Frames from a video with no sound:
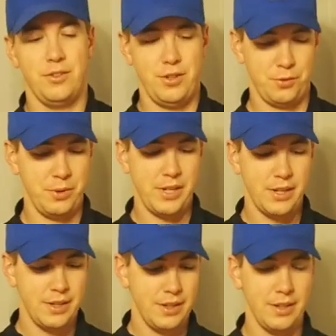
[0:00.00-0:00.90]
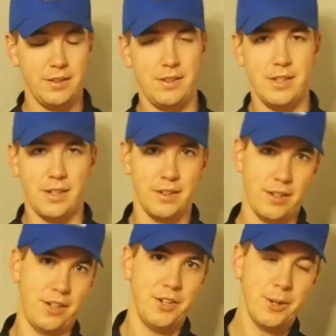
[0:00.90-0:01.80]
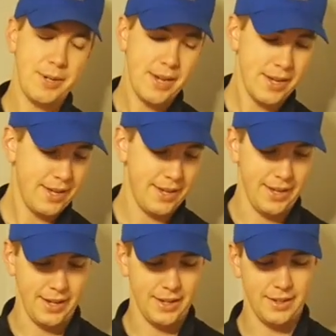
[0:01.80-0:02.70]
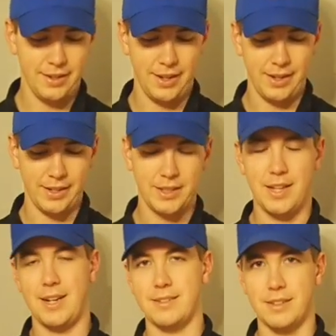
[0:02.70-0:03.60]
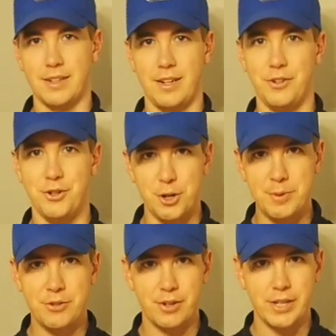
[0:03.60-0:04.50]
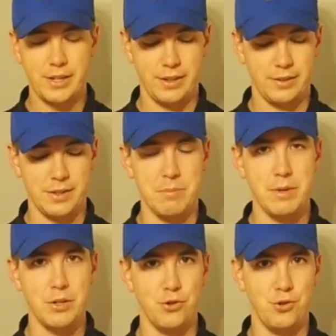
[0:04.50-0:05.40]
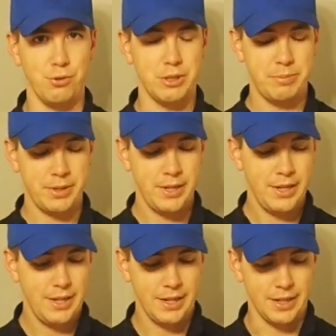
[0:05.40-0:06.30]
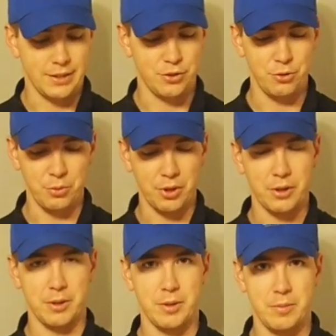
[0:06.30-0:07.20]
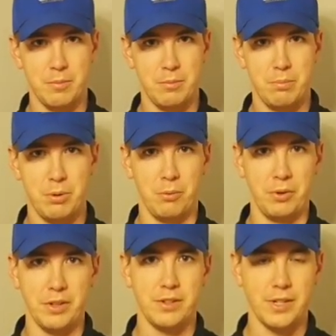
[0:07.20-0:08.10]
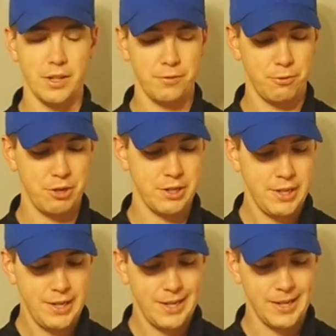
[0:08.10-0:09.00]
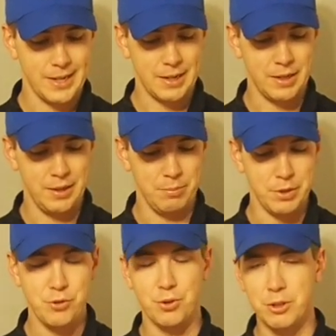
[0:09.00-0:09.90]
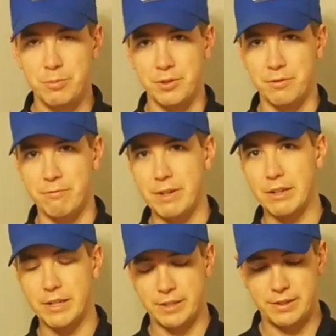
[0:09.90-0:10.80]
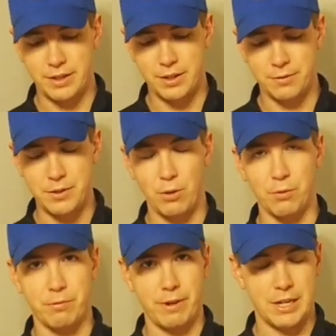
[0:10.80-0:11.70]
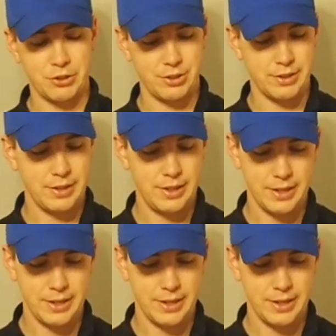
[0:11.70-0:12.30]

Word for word: This weekend is the Kentucky Derby and a classic Derby drink is the mint julep. Uh, so we're gonna put one of these together for you. Uh, mint julep is a variant of the old fashioned.